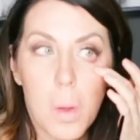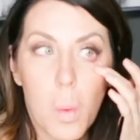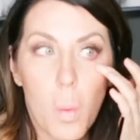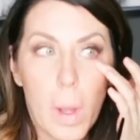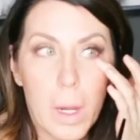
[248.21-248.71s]

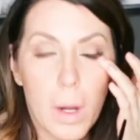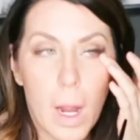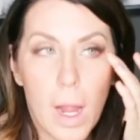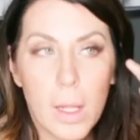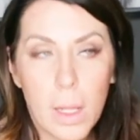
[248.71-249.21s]
wear
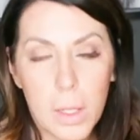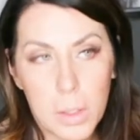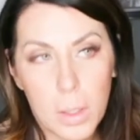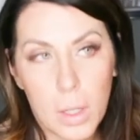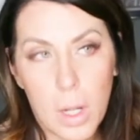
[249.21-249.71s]

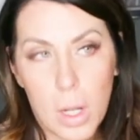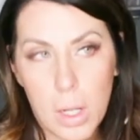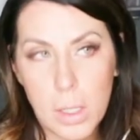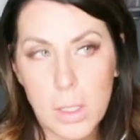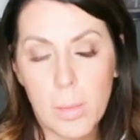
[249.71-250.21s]
eyeliner
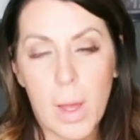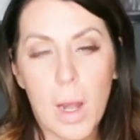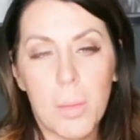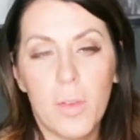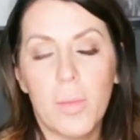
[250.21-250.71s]
on the
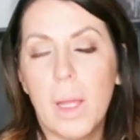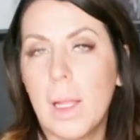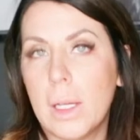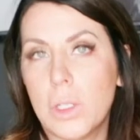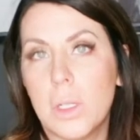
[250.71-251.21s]
bottom of my
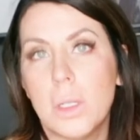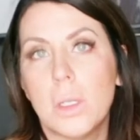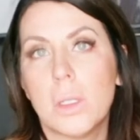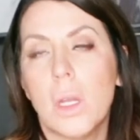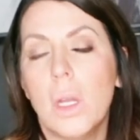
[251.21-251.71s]

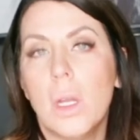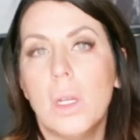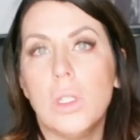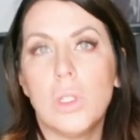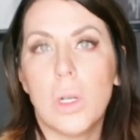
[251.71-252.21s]
lashes
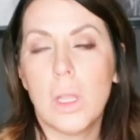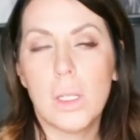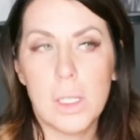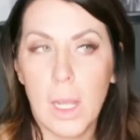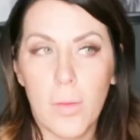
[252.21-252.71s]
during
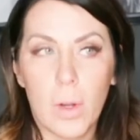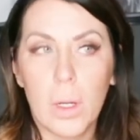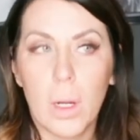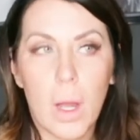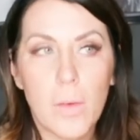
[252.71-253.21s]
the day
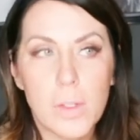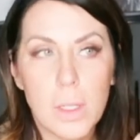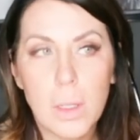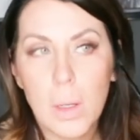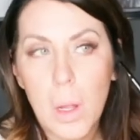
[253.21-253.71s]
very
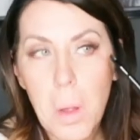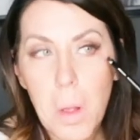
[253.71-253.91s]
often,